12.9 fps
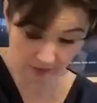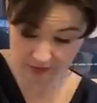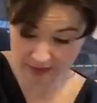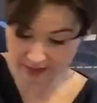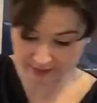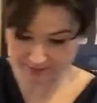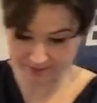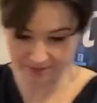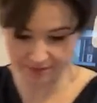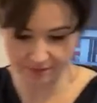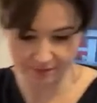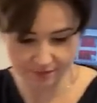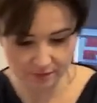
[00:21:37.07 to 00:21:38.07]
really.
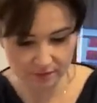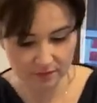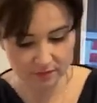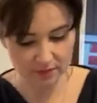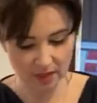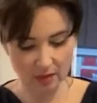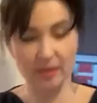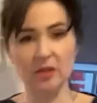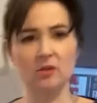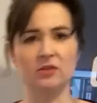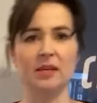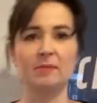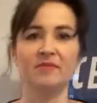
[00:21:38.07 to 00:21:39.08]
Better
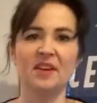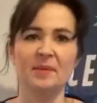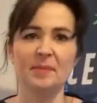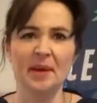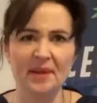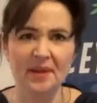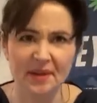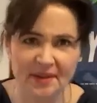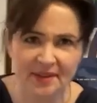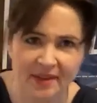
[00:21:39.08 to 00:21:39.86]
not tempt fate, better I?